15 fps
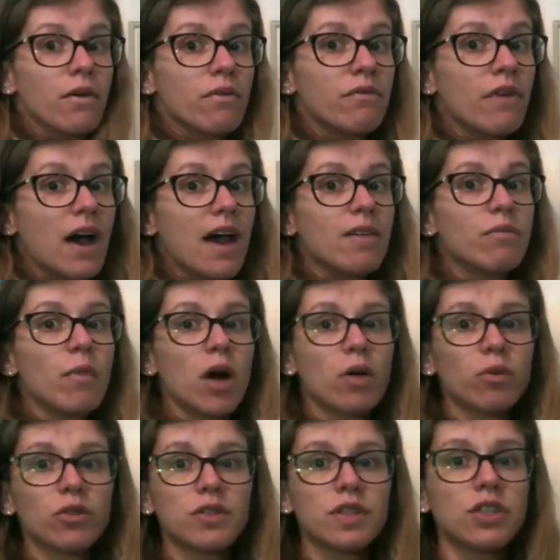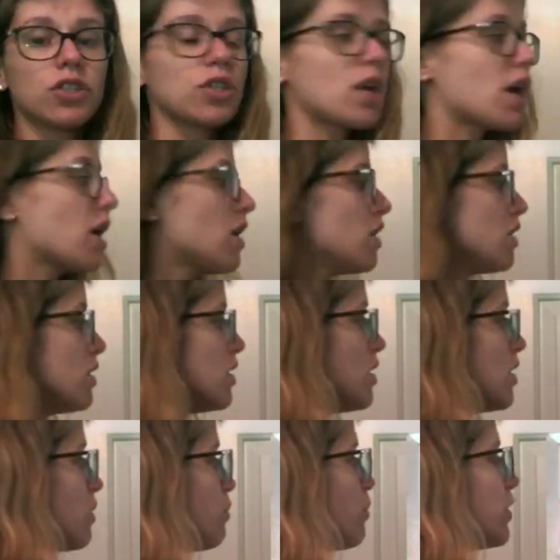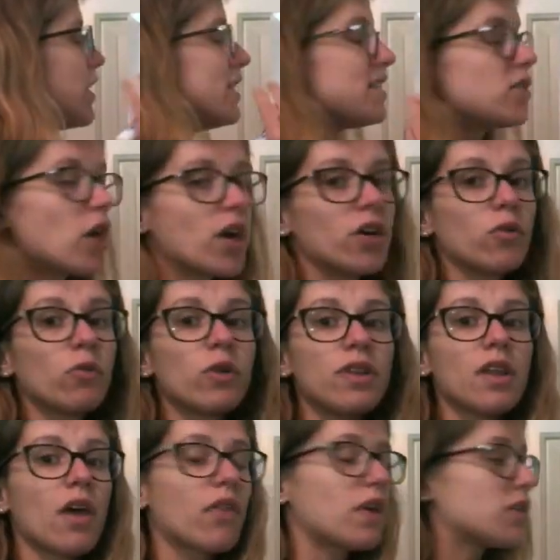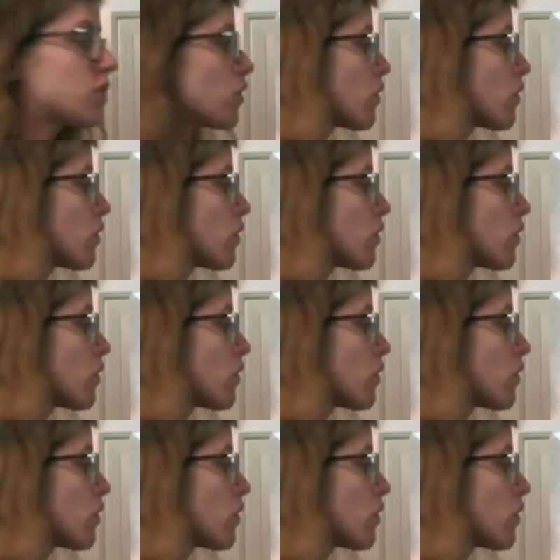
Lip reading: 5 marbles each night, but he started with nothing. So